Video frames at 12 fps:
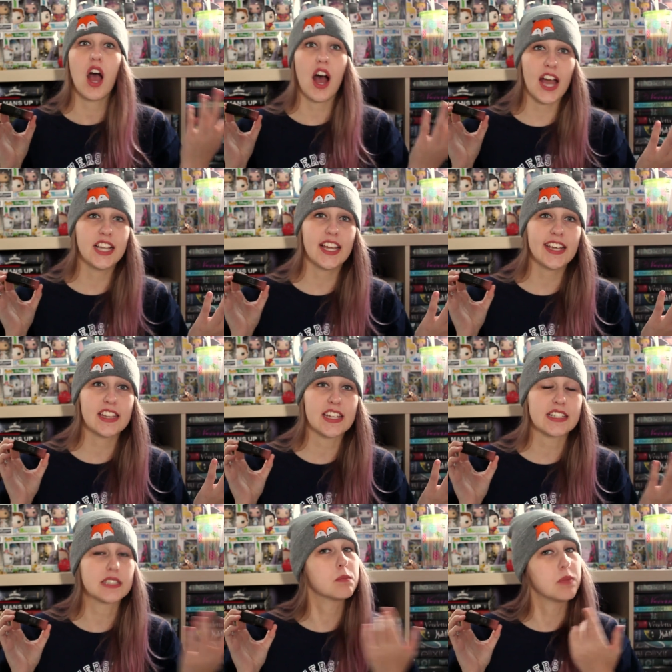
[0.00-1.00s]
I like
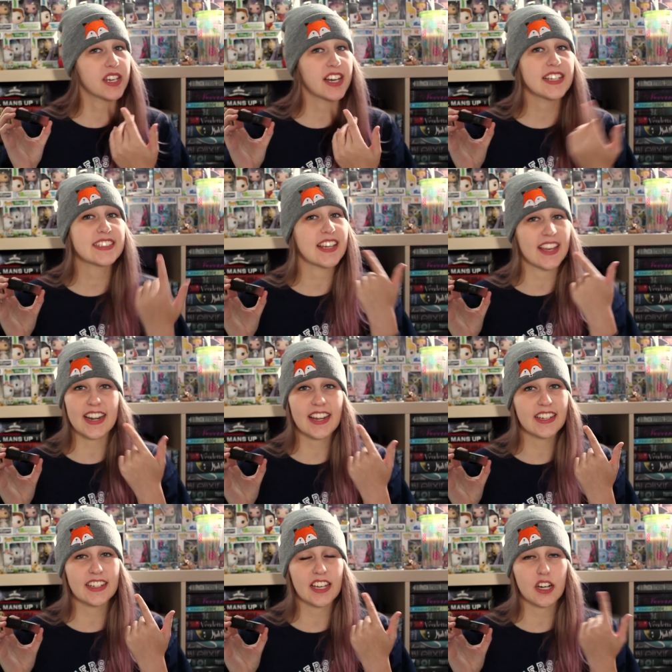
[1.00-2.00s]
this because it
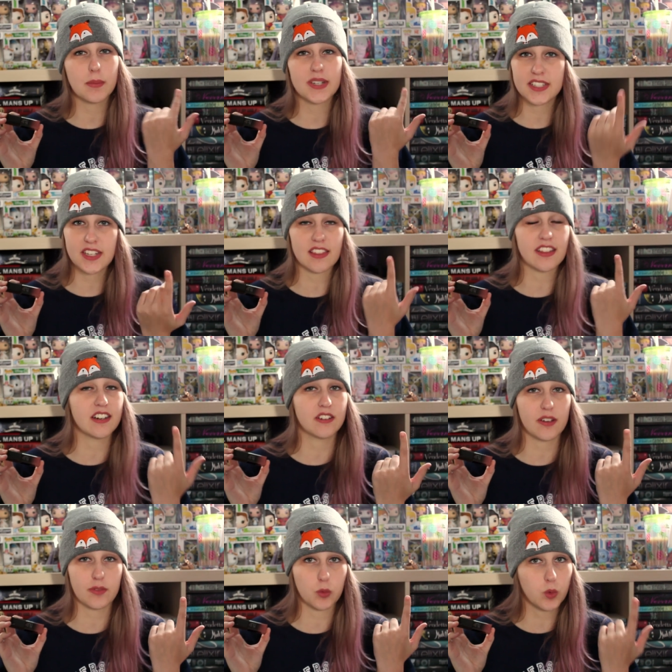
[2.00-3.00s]
ain't gonna get on my teeth and I
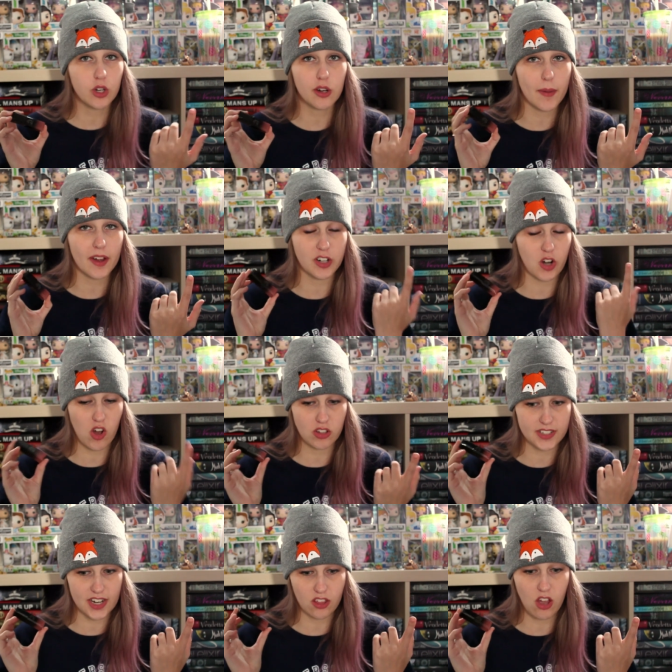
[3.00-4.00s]
don't have to worry about it
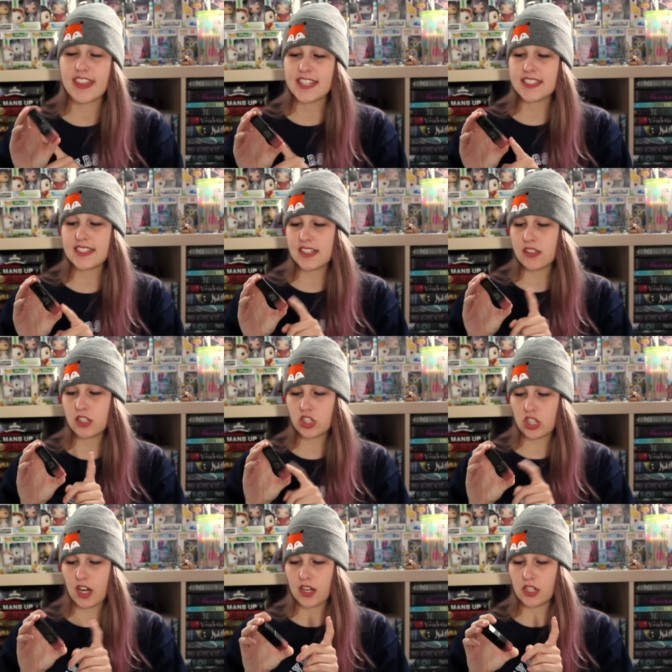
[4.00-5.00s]
all day long. This is in the
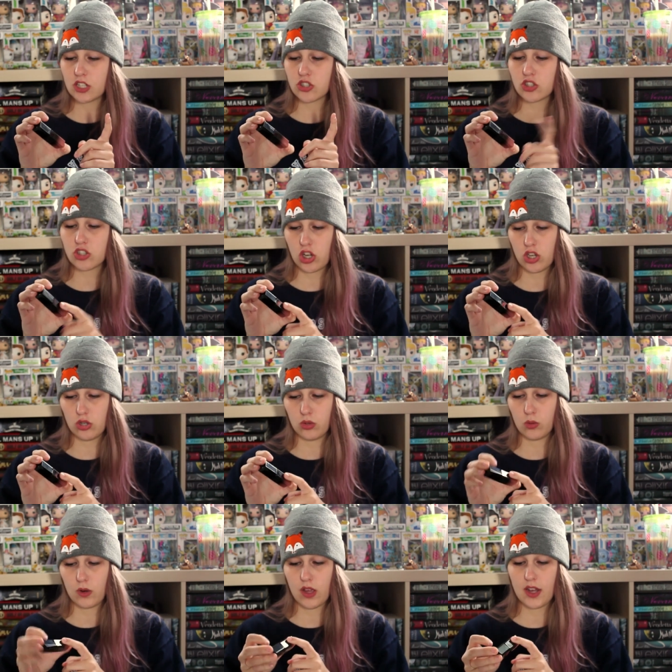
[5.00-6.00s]
shade
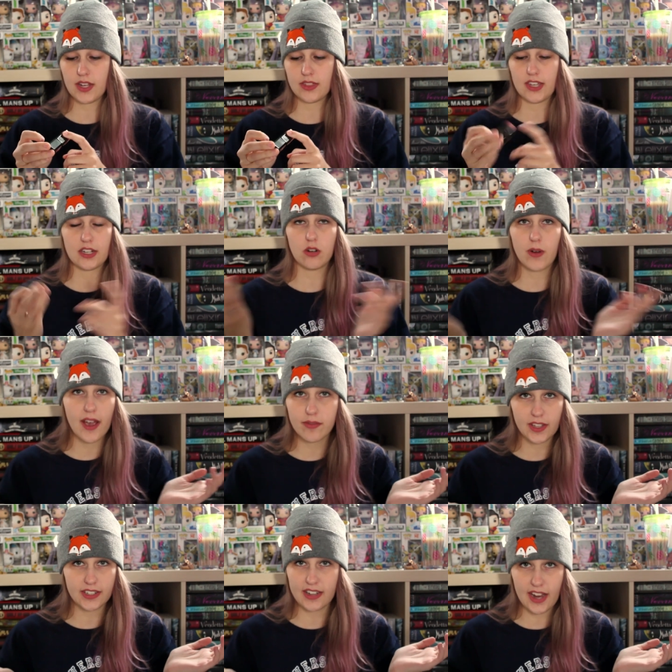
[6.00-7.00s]
2. They don't
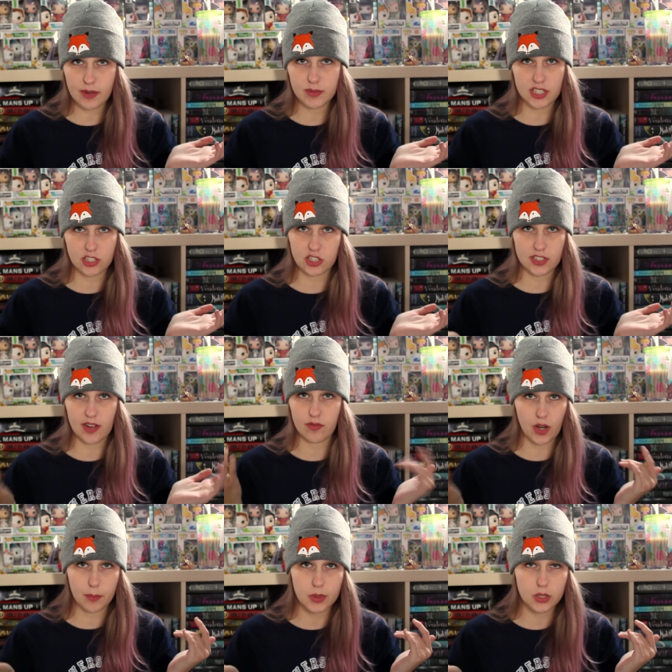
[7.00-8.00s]
have like names, they just have
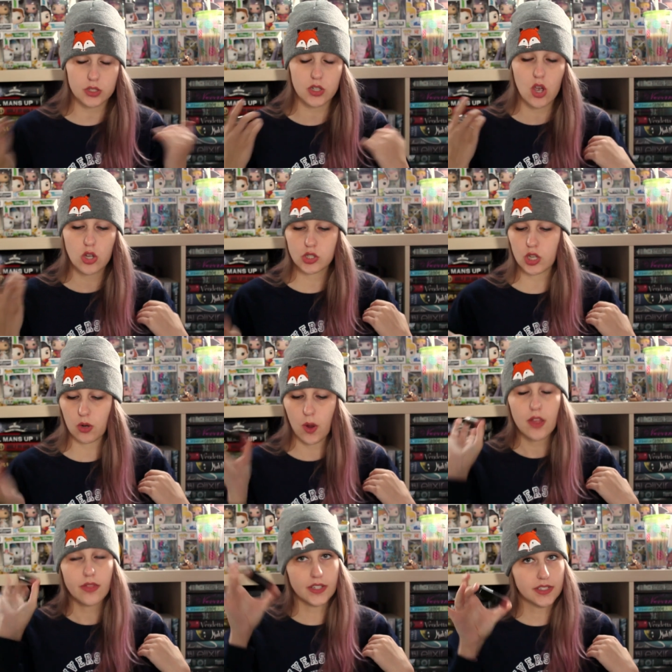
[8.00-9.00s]
numbers. So
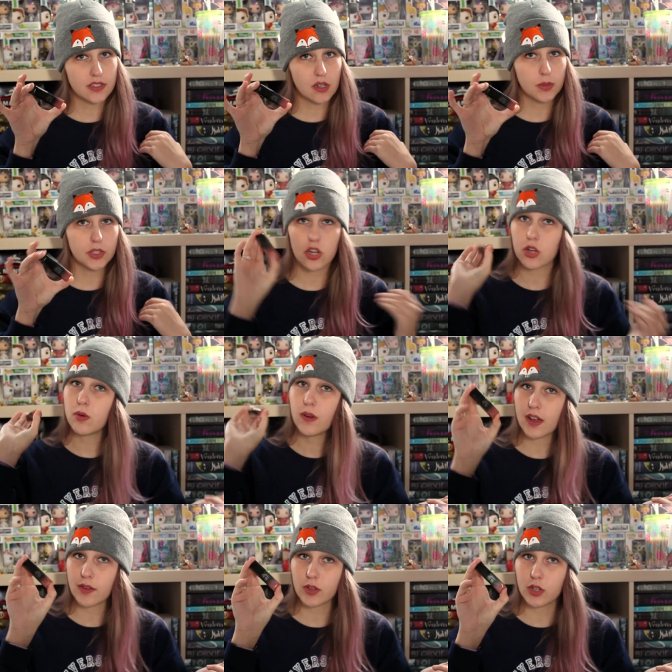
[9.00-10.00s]
this is number 2.
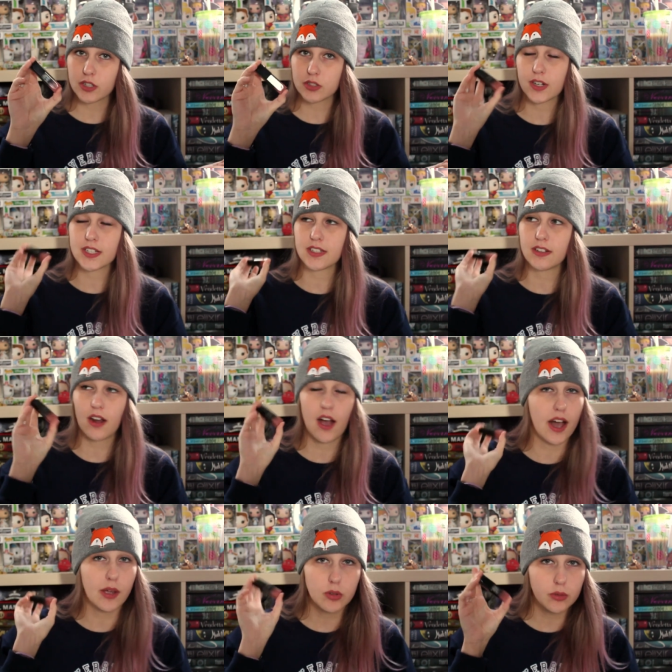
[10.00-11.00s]
If you're interested,
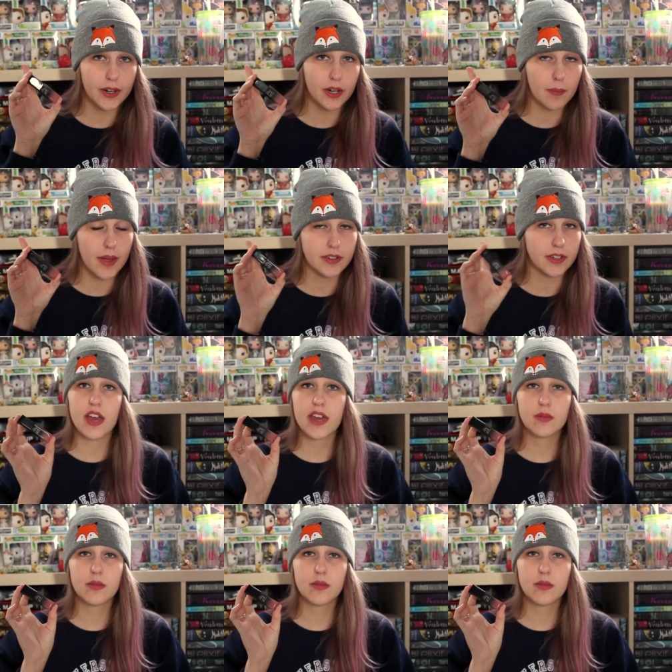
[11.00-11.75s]
I would recommend it.